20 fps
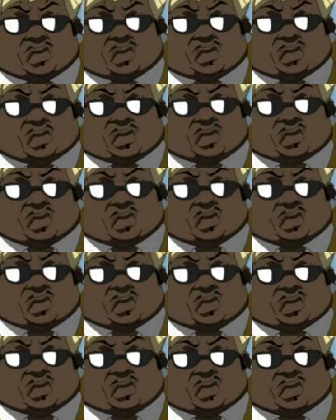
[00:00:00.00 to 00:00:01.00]

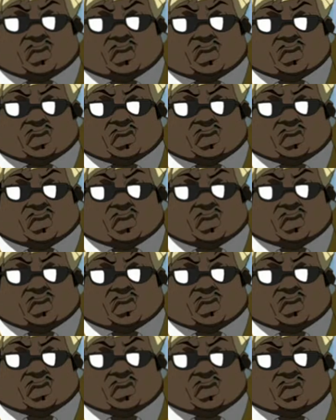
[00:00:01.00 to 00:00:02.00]

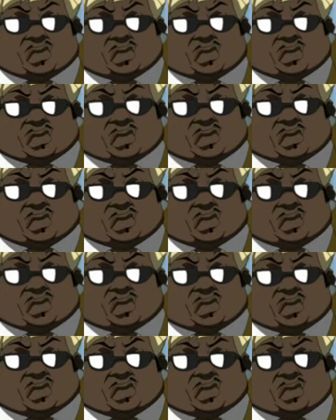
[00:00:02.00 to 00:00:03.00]

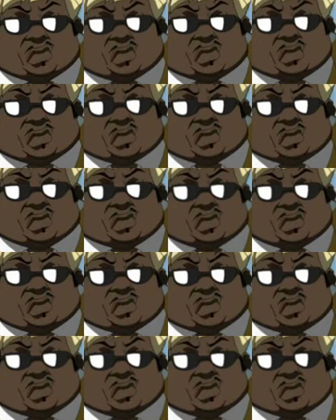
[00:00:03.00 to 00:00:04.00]

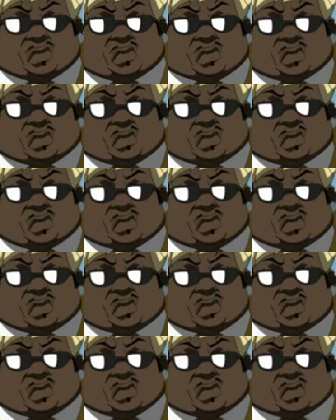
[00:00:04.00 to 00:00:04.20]
No words are spoken by the person on screen.